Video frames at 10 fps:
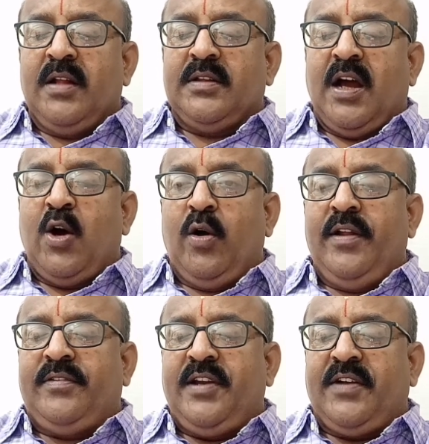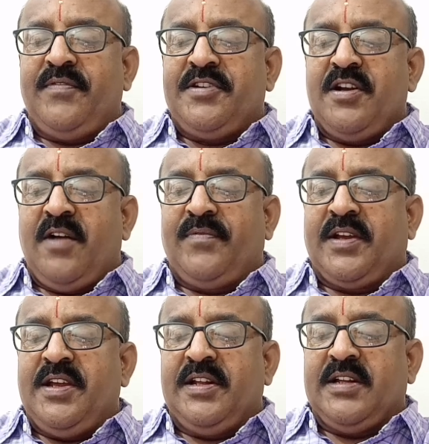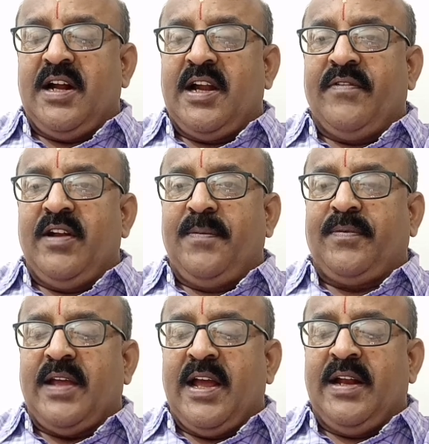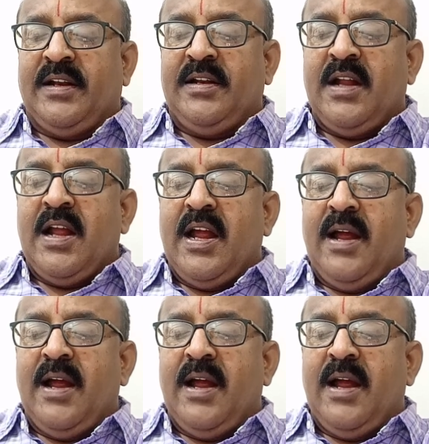The holistic vision of the Gita develops an